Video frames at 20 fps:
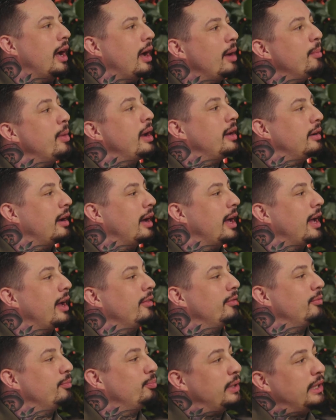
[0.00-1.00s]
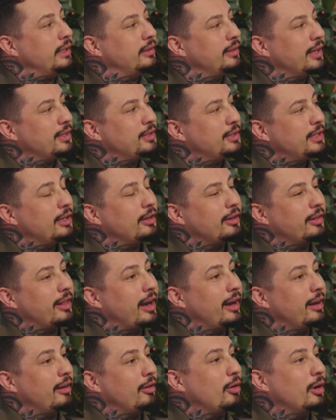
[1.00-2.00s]
I might not have
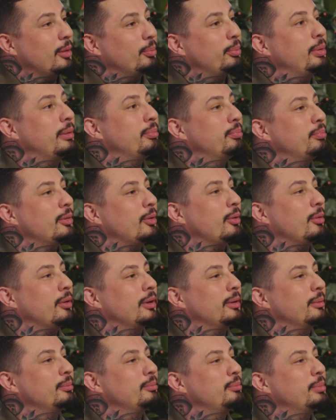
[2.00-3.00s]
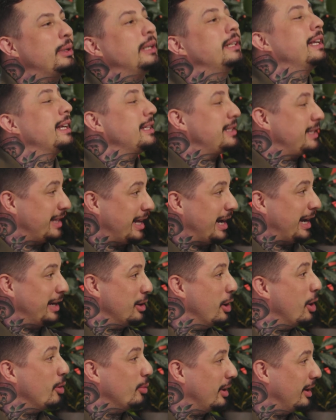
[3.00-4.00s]
PTSD or PTSD that I
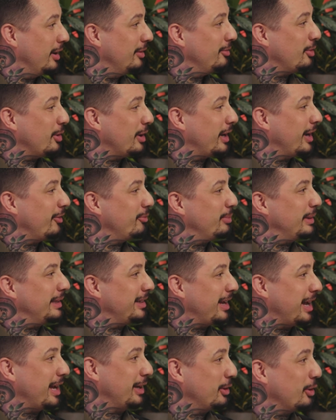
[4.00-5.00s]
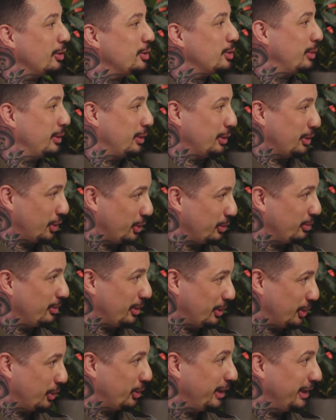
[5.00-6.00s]
know of or have been diagnosed with
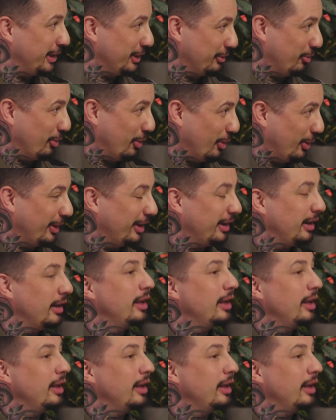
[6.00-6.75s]
or treated for,